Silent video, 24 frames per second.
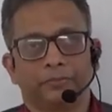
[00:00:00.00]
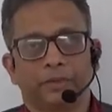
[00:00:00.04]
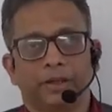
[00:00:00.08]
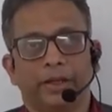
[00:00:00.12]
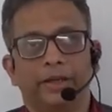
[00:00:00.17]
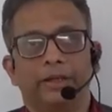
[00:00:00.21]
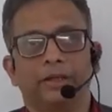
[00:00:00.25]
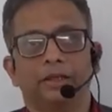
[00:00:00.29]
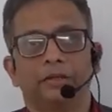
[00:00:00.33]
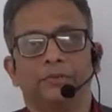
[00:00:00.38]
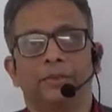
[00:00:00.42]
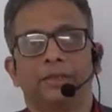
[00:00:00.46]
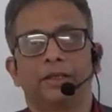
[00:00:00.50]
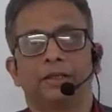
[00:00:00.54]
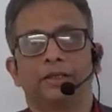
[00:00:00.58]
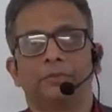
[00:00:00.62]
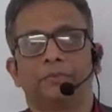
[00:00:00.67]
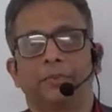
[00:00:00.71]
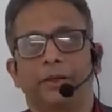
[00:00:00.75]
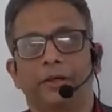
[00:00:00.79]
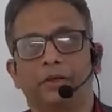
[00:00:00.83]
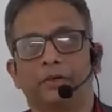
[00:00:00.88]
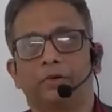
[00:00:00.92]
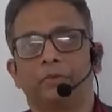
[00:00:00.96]
It is with a
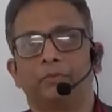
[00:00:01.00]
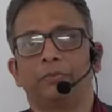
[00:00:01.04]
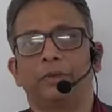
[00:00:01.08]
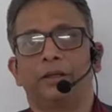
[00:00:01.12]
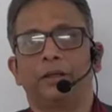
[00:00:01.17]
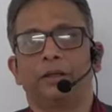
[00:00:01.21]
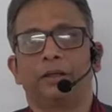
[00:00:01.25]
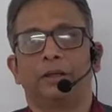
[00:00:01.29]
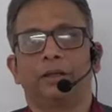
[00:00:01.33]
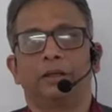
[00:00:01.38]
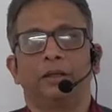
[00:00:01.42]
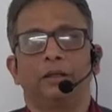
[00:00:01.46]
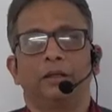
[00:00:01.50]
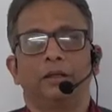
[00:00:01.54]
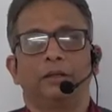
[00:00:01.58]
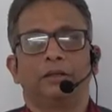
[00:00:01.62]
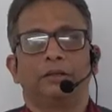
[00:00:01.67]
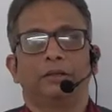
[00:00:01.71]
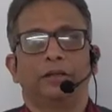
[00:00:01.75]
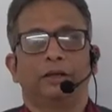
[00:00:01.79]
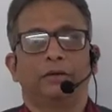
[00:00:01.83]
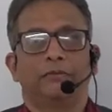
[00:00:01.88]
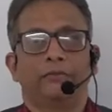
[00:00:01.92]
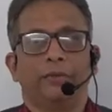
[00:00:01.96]

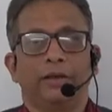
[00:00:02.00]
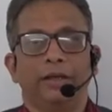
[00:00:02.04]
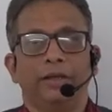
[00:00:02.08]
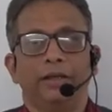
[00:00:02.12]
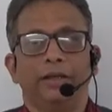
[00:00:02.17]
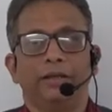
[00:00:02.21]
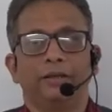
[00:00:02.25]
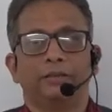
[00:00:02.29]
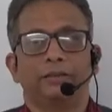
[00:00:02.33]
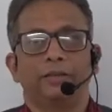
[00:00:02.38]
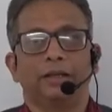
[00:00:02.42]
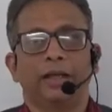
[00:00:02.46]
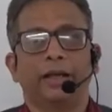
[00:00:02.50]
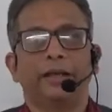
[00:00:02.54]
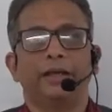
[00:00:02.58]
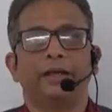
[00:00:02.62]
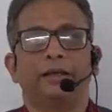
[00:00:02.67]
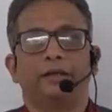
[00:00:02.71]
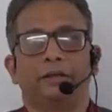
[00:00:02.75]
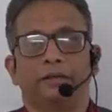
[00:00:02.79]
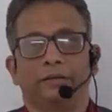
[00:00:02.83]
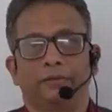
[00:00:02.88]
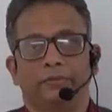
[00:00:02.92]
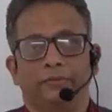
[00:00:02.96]
spectrometer that various
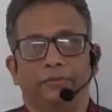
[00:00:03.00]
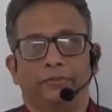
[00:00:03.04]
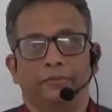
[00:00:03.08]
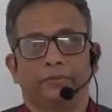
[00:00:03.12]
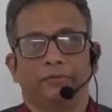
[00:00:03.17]
light,